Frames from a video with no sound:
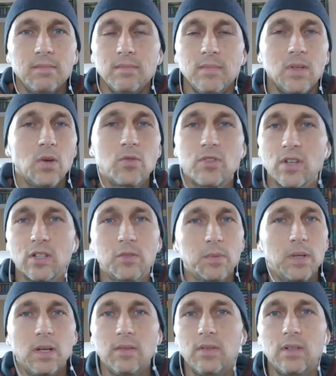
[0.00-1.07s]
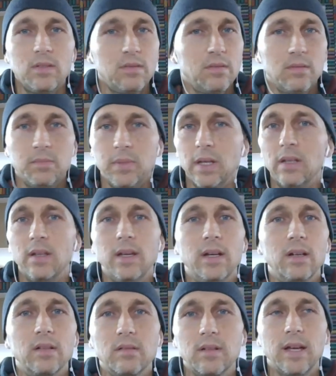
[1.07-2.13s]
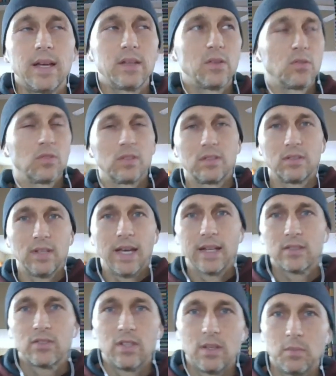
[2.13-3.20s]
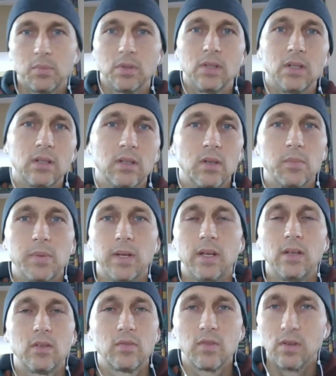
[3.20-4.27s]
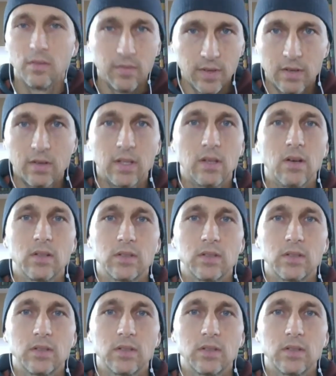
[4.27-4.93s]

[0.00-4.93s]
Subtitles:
No judgment of it. Been there. Had those exact same political opinions for a very long